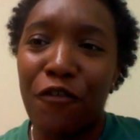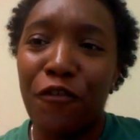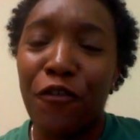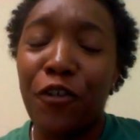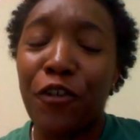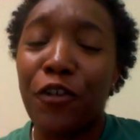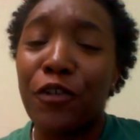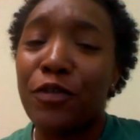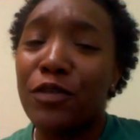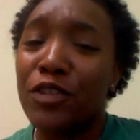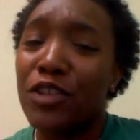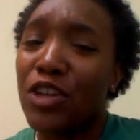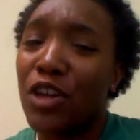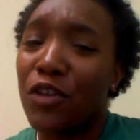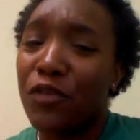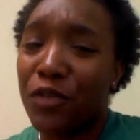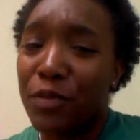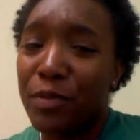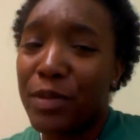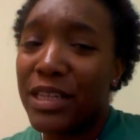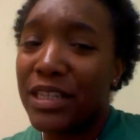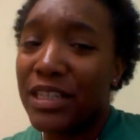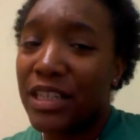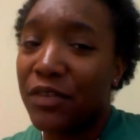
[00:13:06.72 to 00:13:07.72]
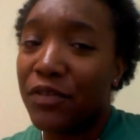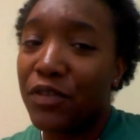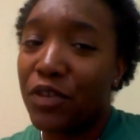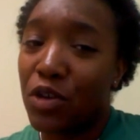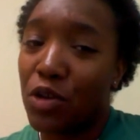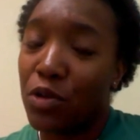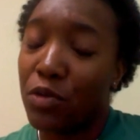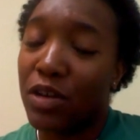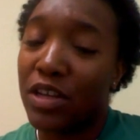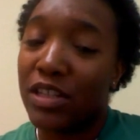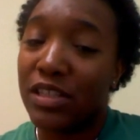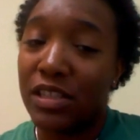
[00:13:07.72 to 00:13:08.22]
For me,
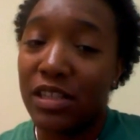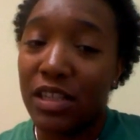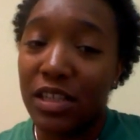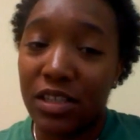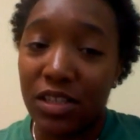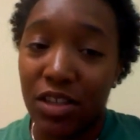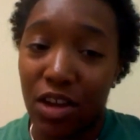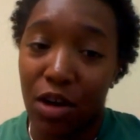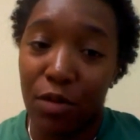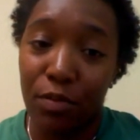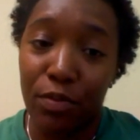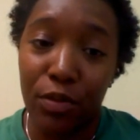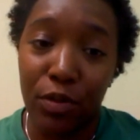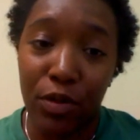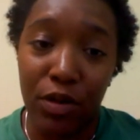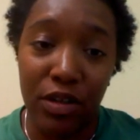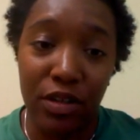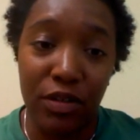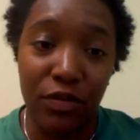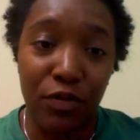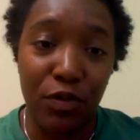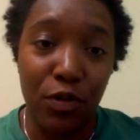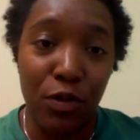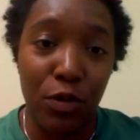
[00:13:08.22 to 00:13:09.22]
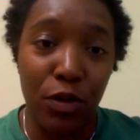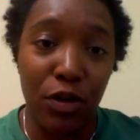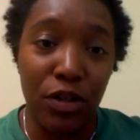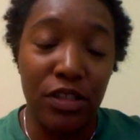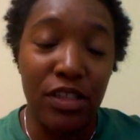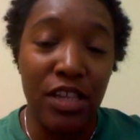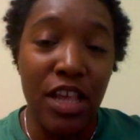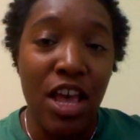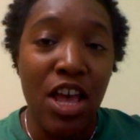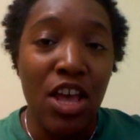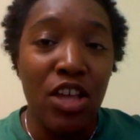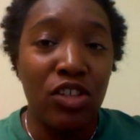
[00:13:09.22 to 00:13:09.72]
difficult, because looks are important, of
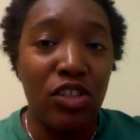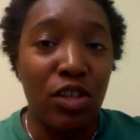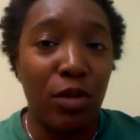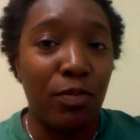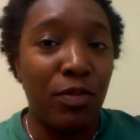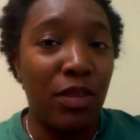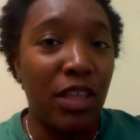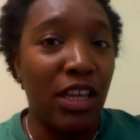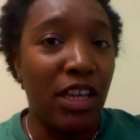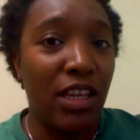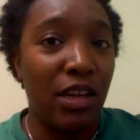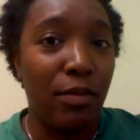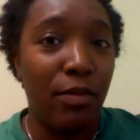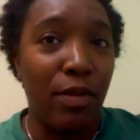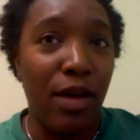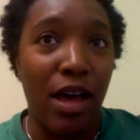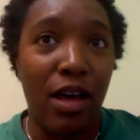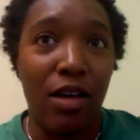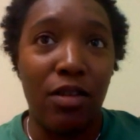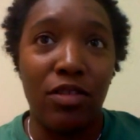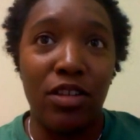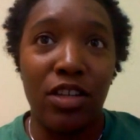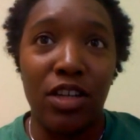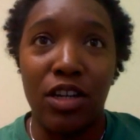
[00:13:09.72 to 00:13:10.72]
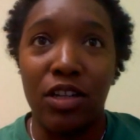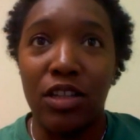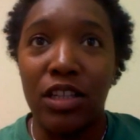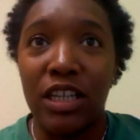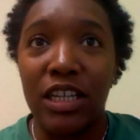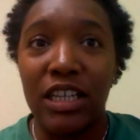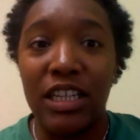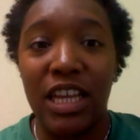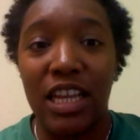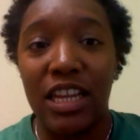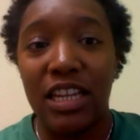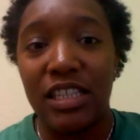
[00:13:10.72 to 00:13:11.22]
course. So I'm thinking about,
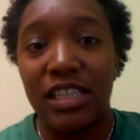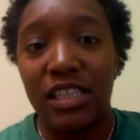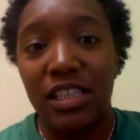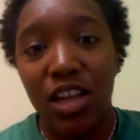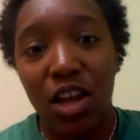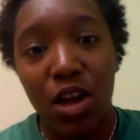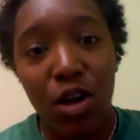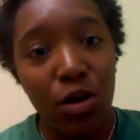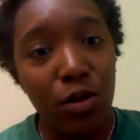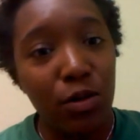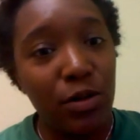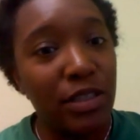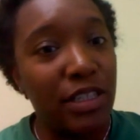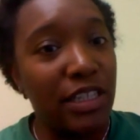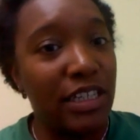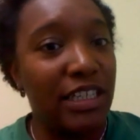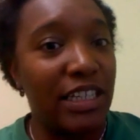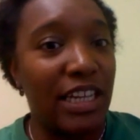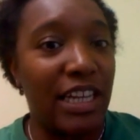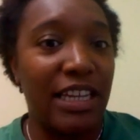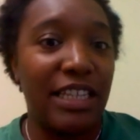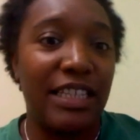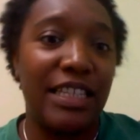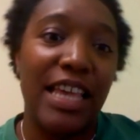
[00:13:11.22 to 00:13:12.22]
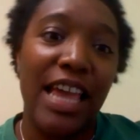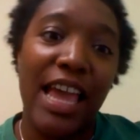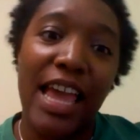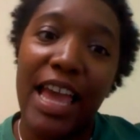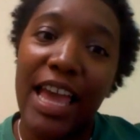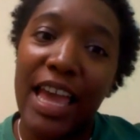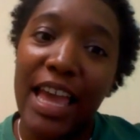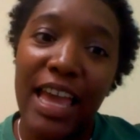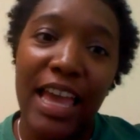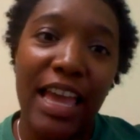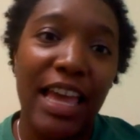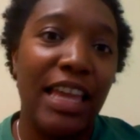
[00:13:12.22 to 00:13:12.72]
looking at his nose, looking at his
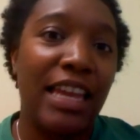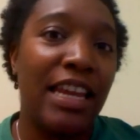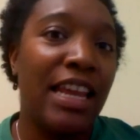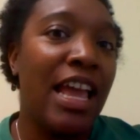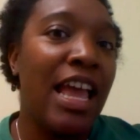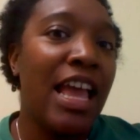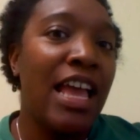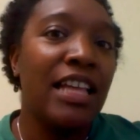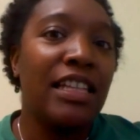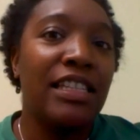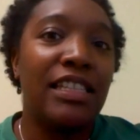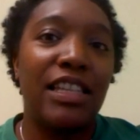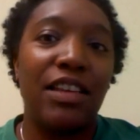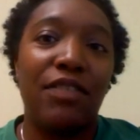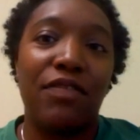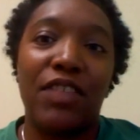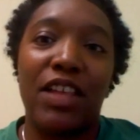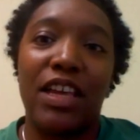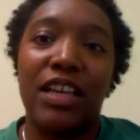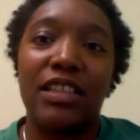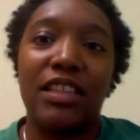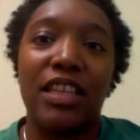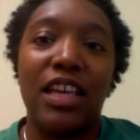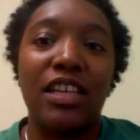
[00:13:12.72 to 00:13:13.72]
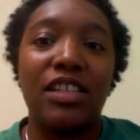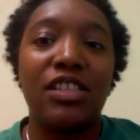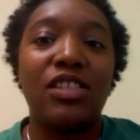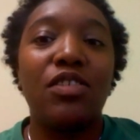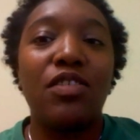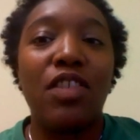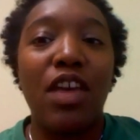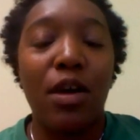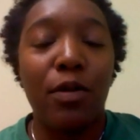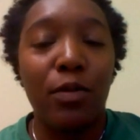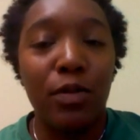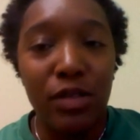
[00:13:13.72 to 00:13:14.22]
head, stuff like that. So
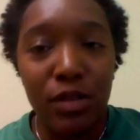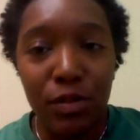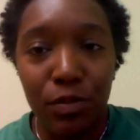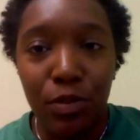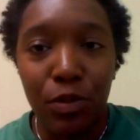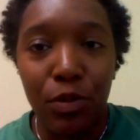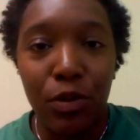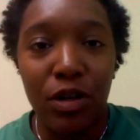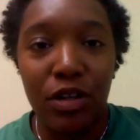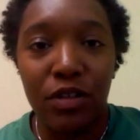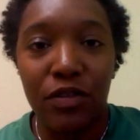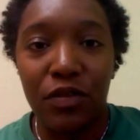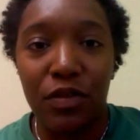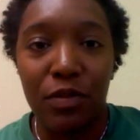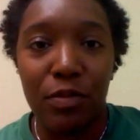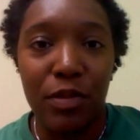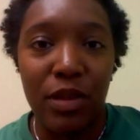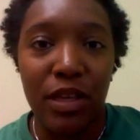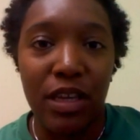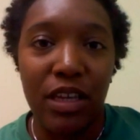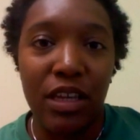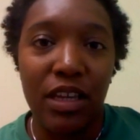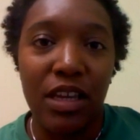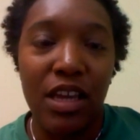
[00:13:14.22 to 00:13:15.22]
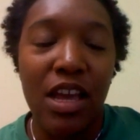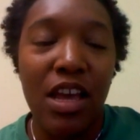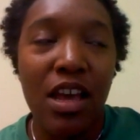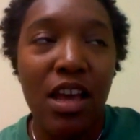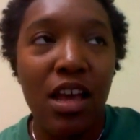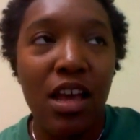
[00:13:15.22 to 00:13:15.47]
that was important for me.